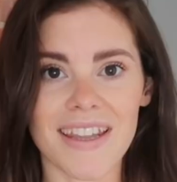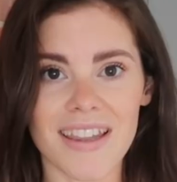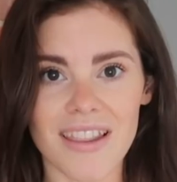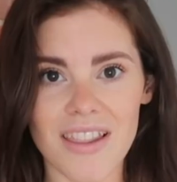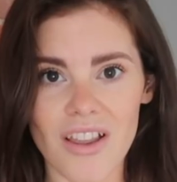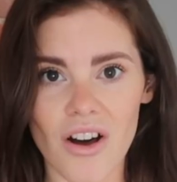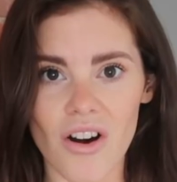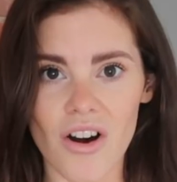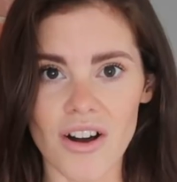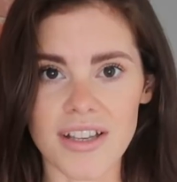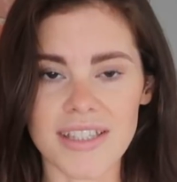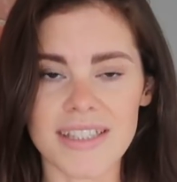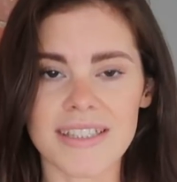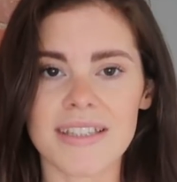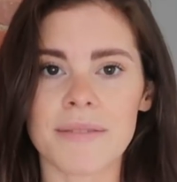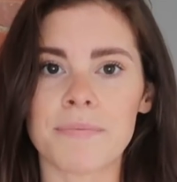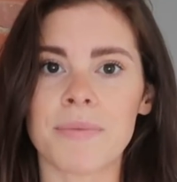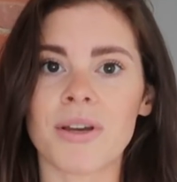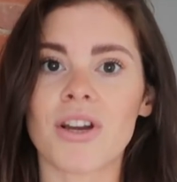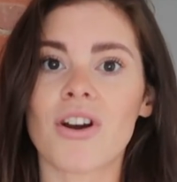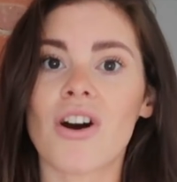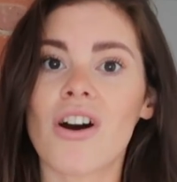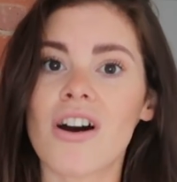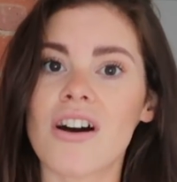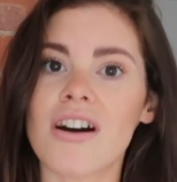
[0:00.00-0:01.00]
loss,
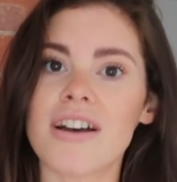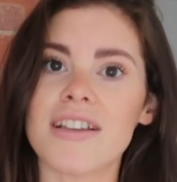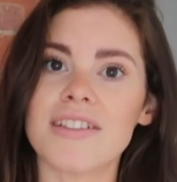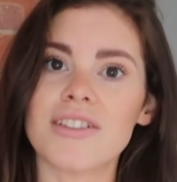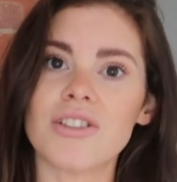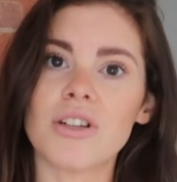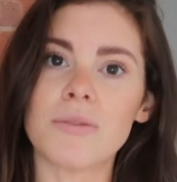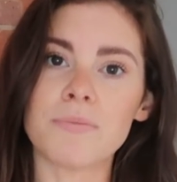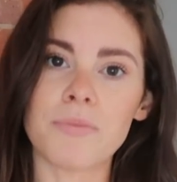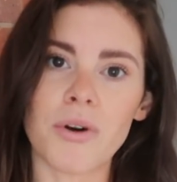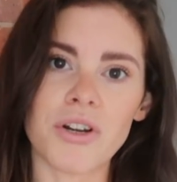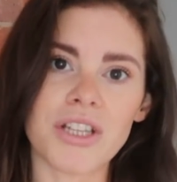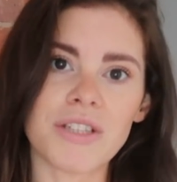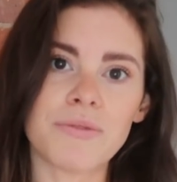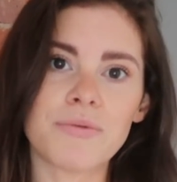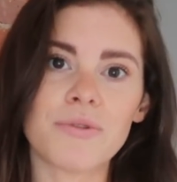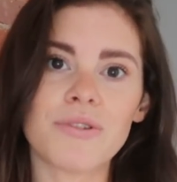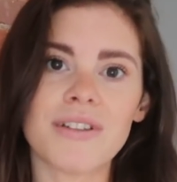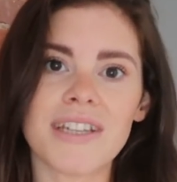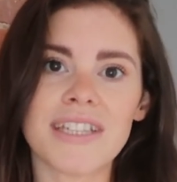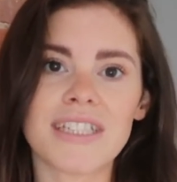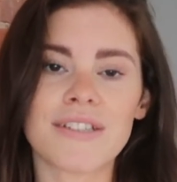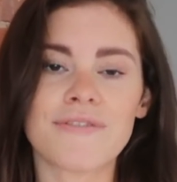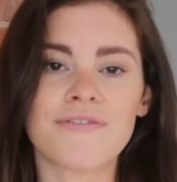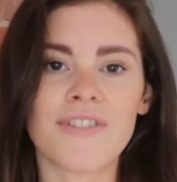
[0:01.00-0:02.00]
because your body will
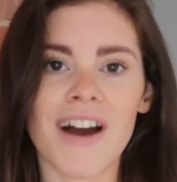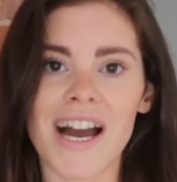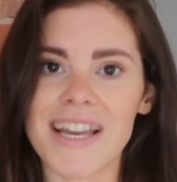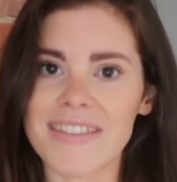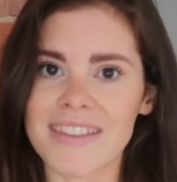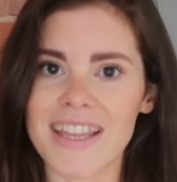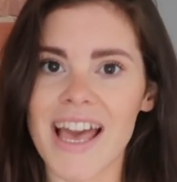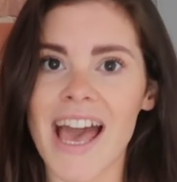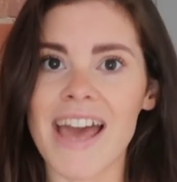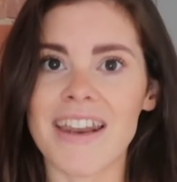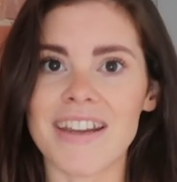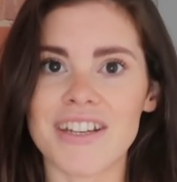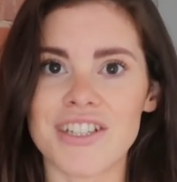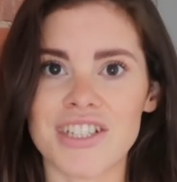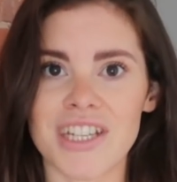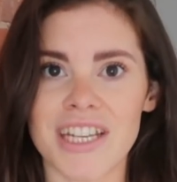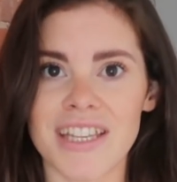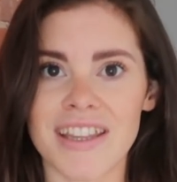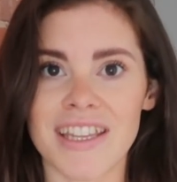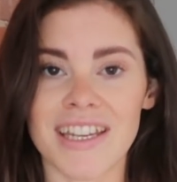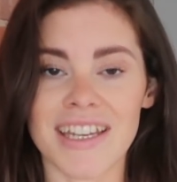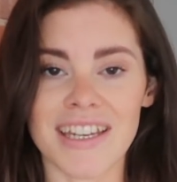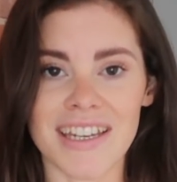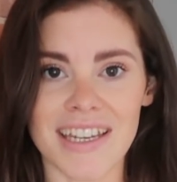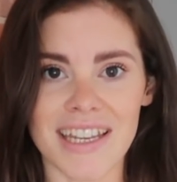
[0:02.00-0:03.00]
need to find the energy
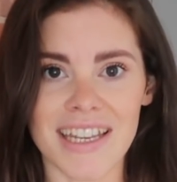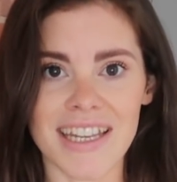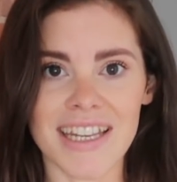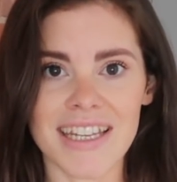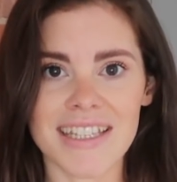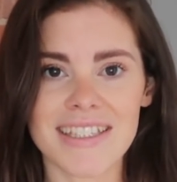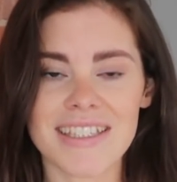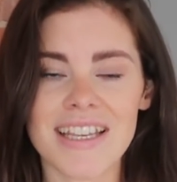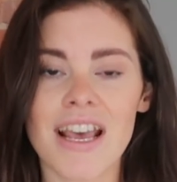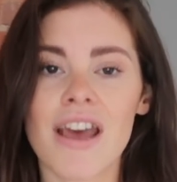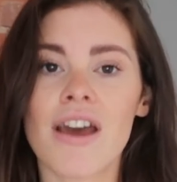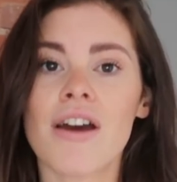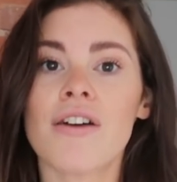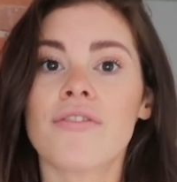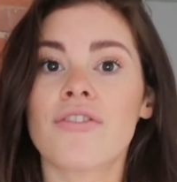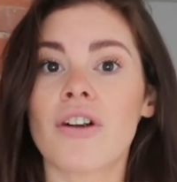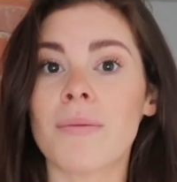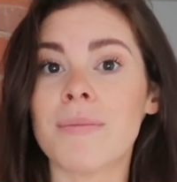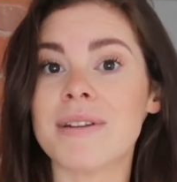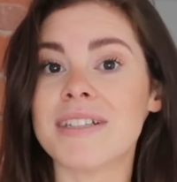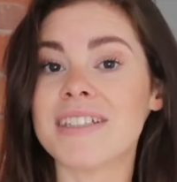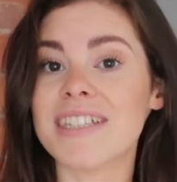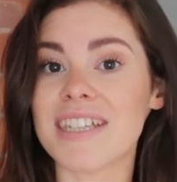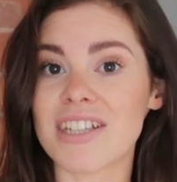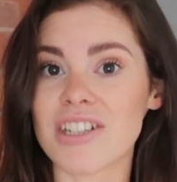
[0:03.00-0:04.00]
that it needs from
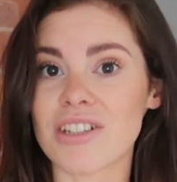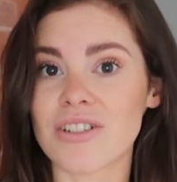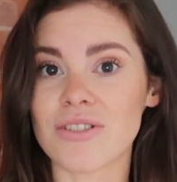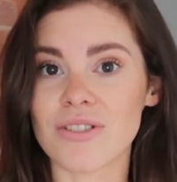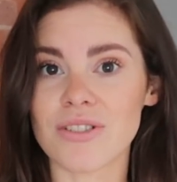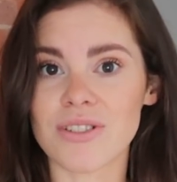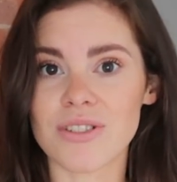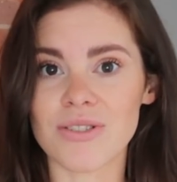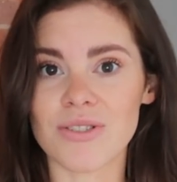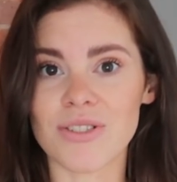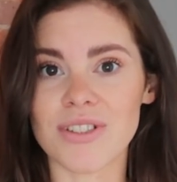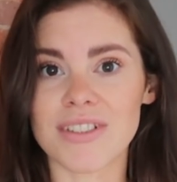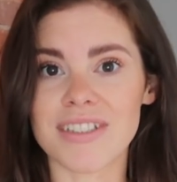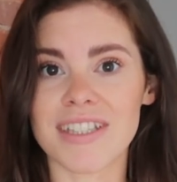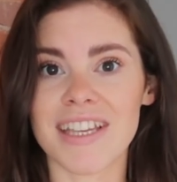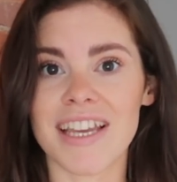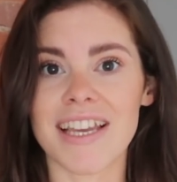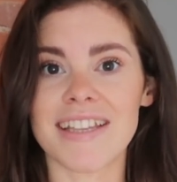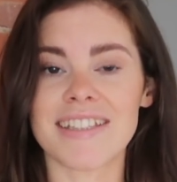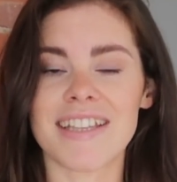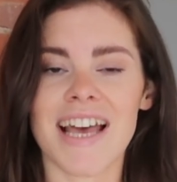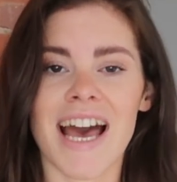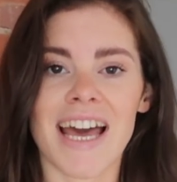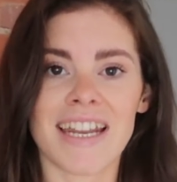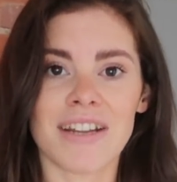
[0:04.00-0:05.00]
additional
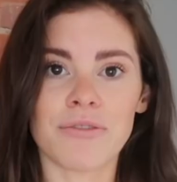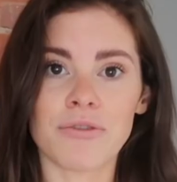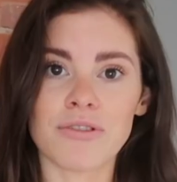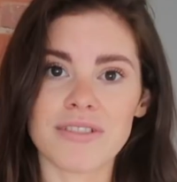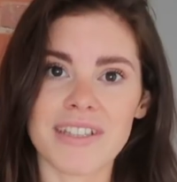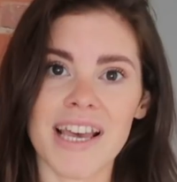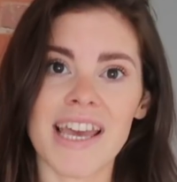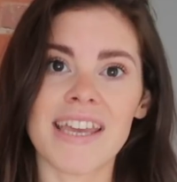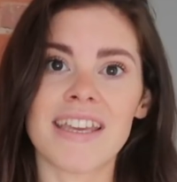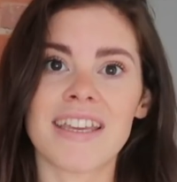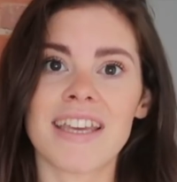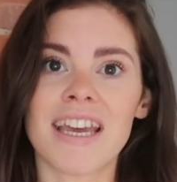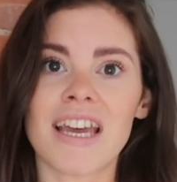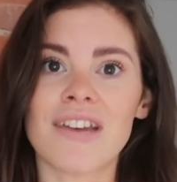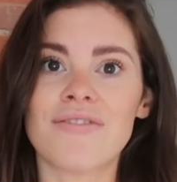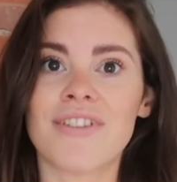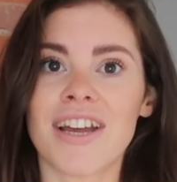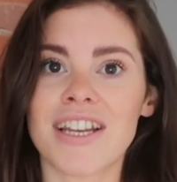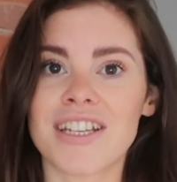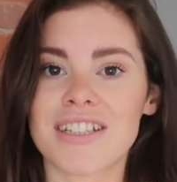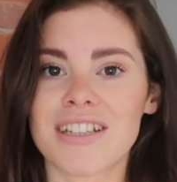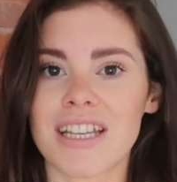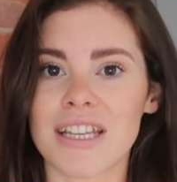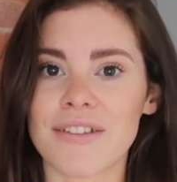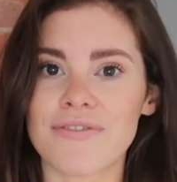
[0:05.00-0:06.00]
sources, and it will take it
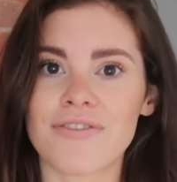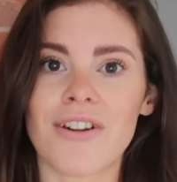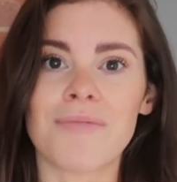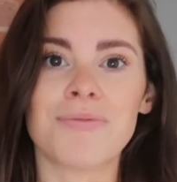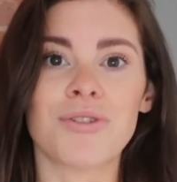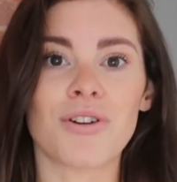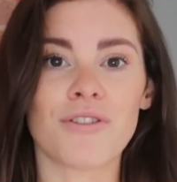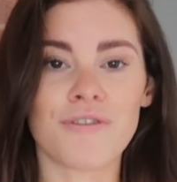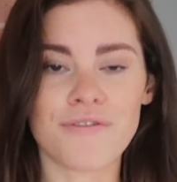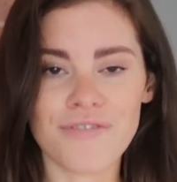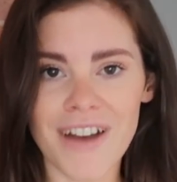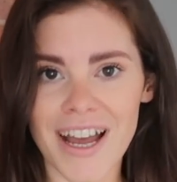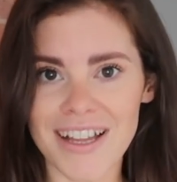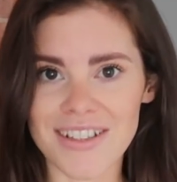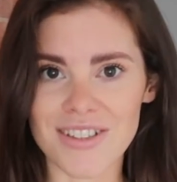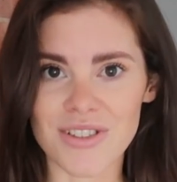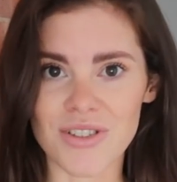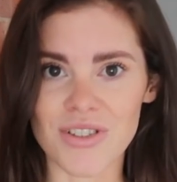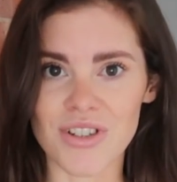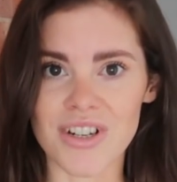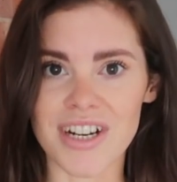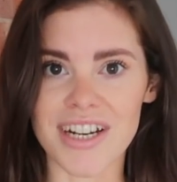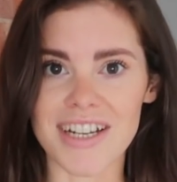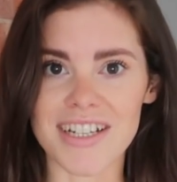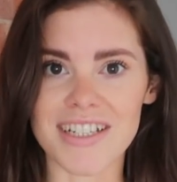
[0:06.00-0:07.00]
eventually from your fat
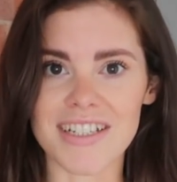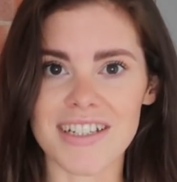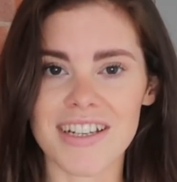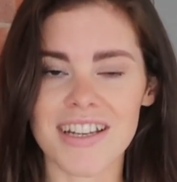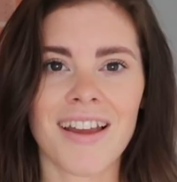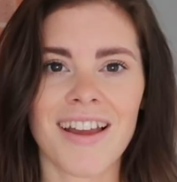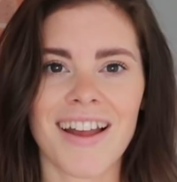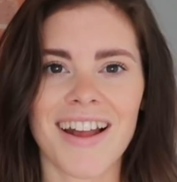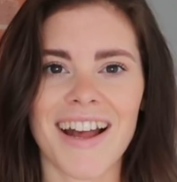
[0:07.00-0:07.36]
storage.